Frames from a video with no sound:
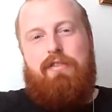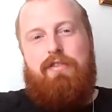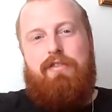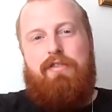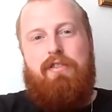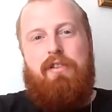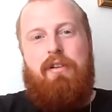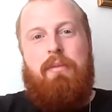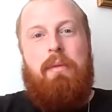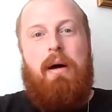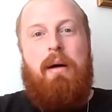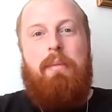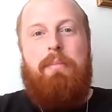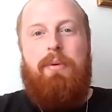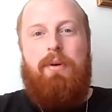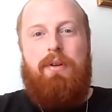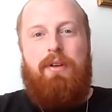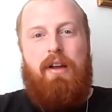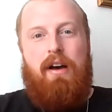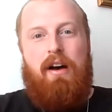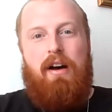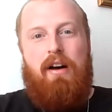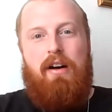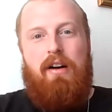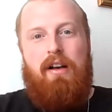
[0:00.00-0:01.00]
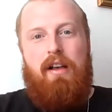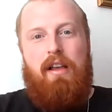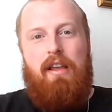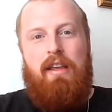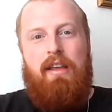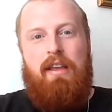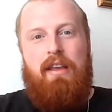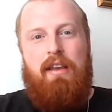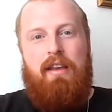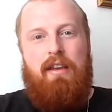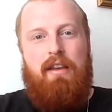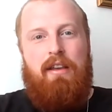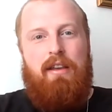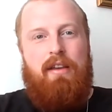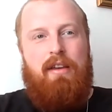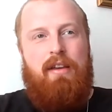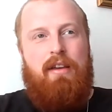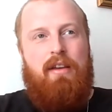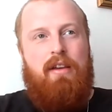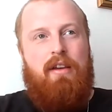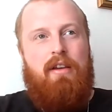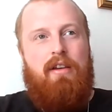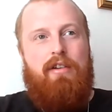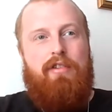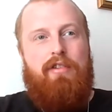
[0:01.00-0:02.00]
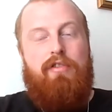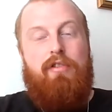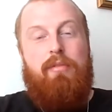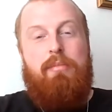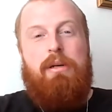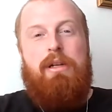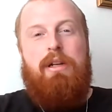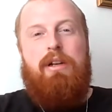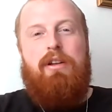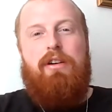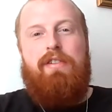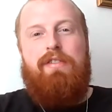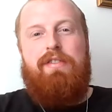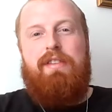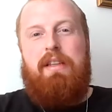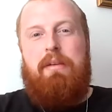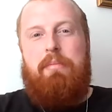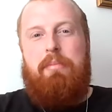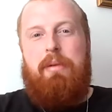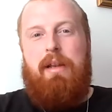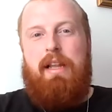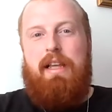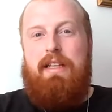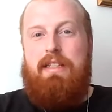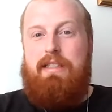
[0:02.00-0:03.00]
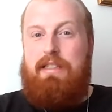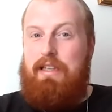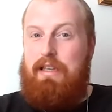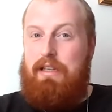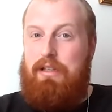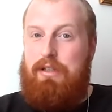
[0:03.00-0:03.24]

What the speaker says: from up on high, from a lofty place.